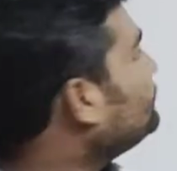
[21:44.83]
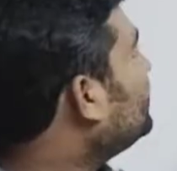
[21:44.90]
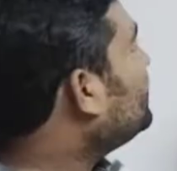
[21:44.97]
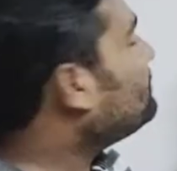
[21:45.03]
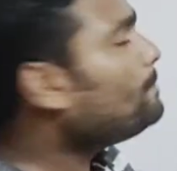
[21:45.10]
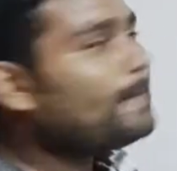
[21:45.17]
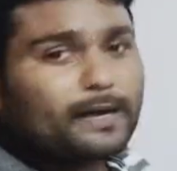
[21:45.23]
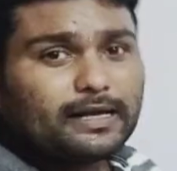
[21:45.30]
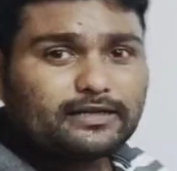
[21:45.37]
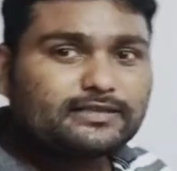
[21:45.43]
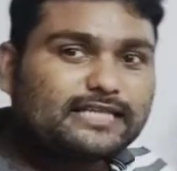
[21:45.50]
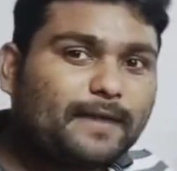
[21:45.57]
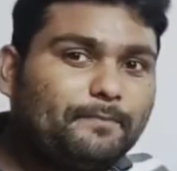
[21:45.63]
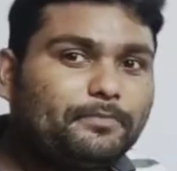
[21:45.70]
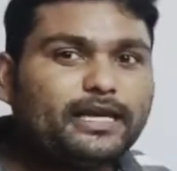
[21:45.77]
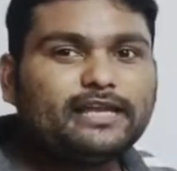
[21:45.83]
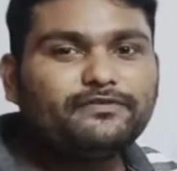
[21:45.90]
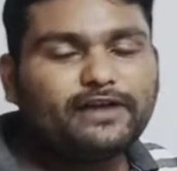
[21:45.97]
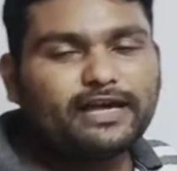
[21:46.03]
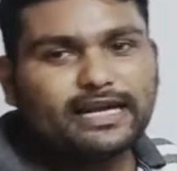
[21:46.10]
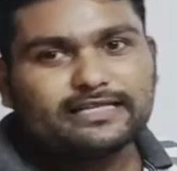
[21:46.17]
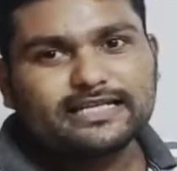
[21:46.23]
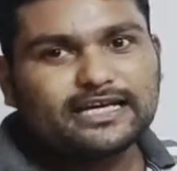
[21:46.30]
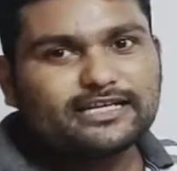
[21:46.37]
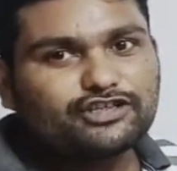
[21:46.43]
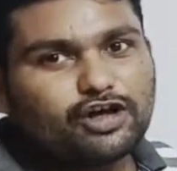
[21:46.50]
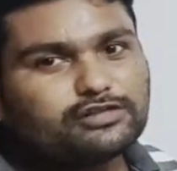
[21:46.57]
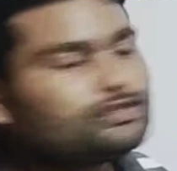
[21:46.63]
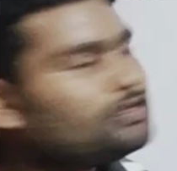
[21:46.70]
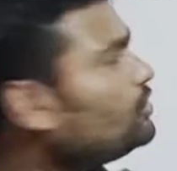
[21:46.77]
but some infinite sets
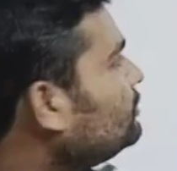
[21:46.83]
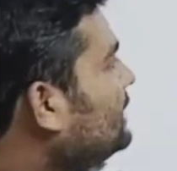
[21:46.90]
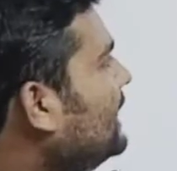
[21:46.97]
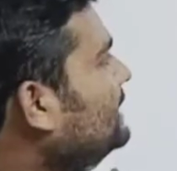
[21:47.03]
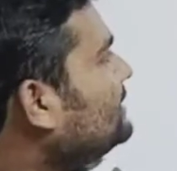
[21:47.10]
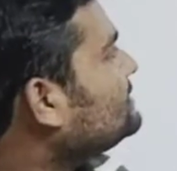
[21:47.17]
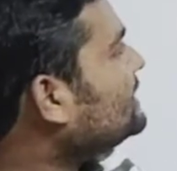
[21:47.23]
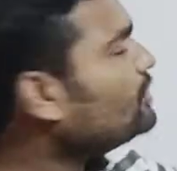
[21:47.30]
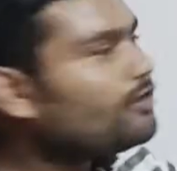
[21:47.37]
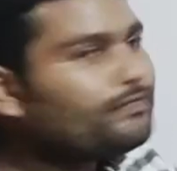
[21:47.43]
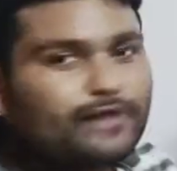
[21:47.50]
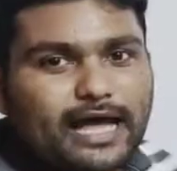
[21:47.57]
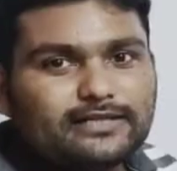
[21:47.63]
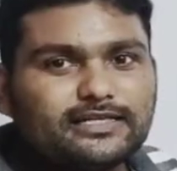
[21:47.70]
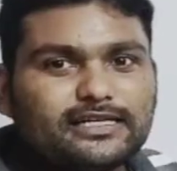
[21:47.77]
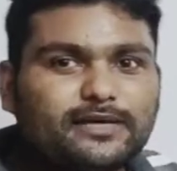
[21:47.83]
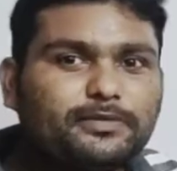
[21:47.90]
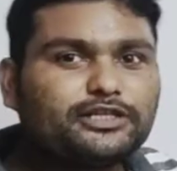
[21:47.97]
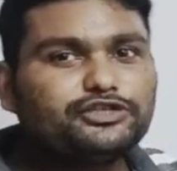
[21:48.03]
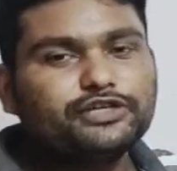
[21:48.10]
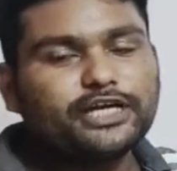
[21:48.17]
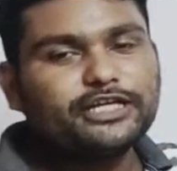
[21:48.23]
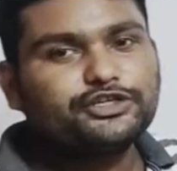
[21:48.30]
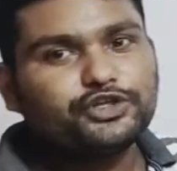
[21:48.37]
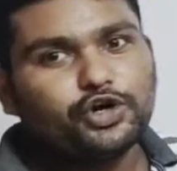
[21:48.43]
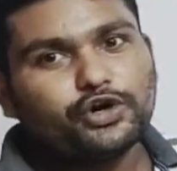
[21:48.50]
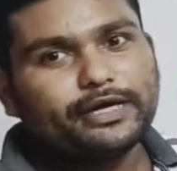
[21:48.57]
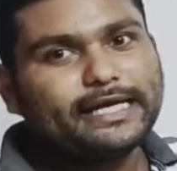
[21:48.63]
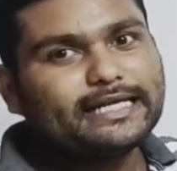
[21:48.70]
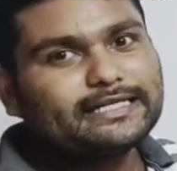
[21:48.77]
also, like set of natural numbers, you can show
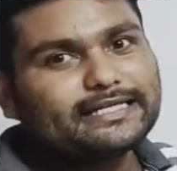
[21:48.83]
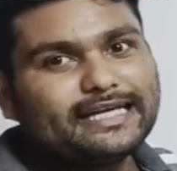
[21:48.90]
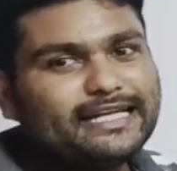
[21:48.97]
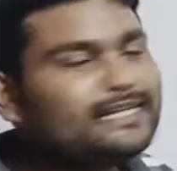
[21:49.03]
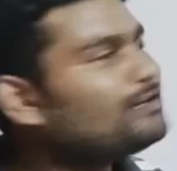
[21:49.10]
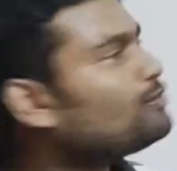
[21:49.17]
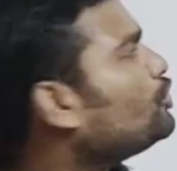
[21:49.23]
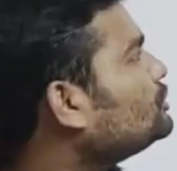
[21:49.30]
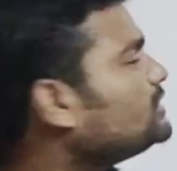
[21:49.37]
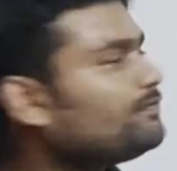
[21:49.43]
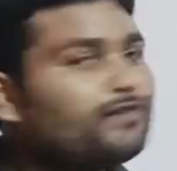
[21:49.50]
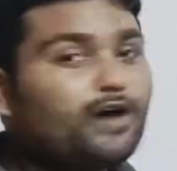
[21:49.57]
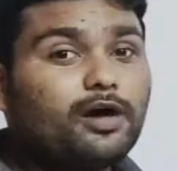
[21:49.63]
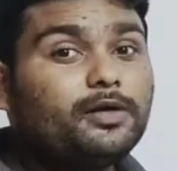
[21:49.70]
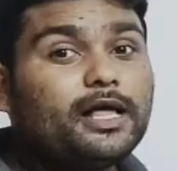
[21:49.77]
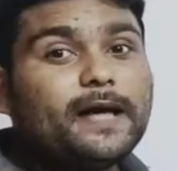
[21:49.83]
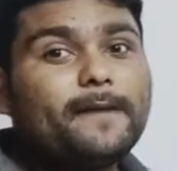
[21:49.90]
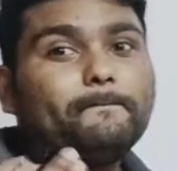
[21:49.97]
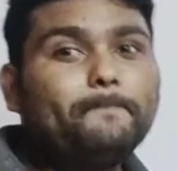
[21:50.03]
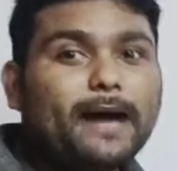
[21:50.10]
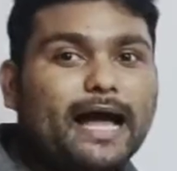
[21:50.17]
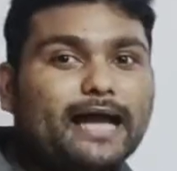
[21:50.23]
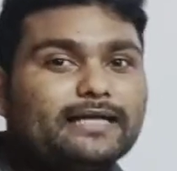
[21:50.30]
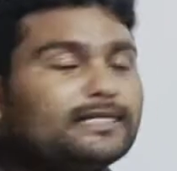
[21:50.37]
it in roster form. But